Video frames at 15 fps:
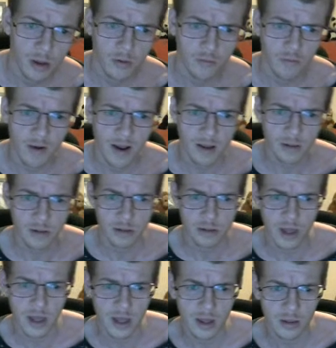Cracked De
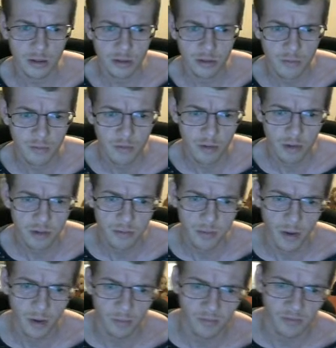Gea's
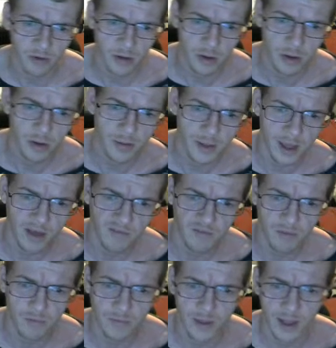crossbar with a curling
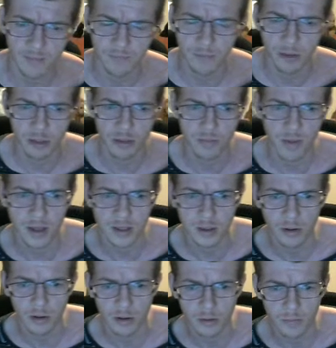effort that had the
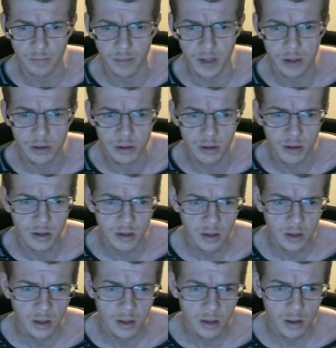Spaniard beaten.
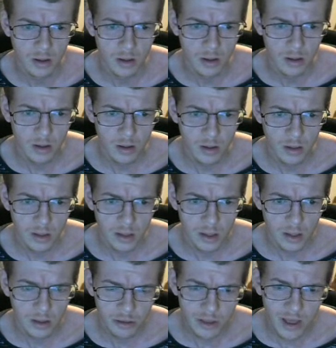
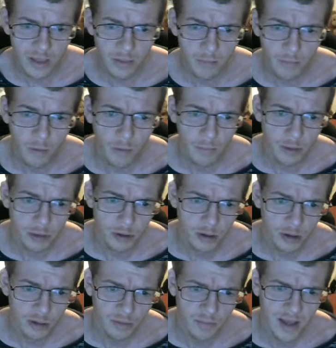Is Callum Robinson a
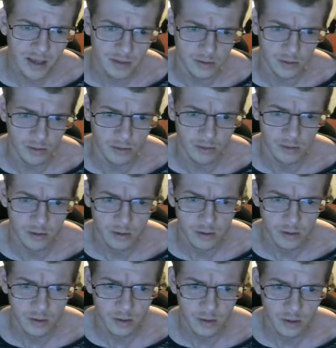Spaniard?
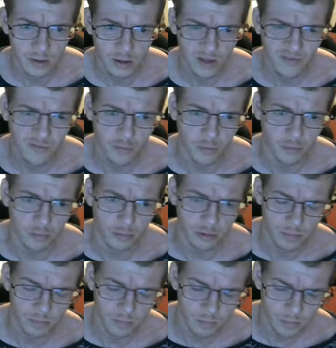I thought he was
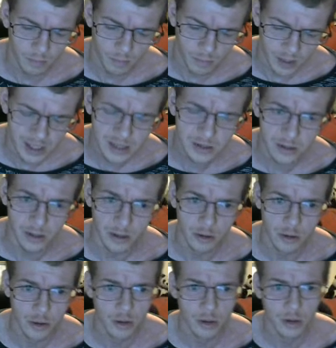English.
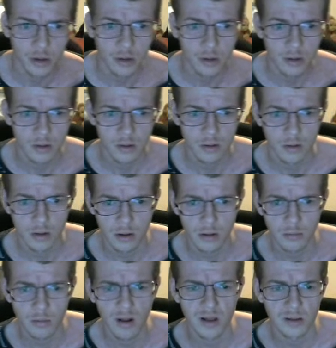Oh,
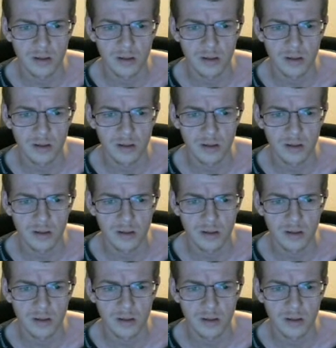right.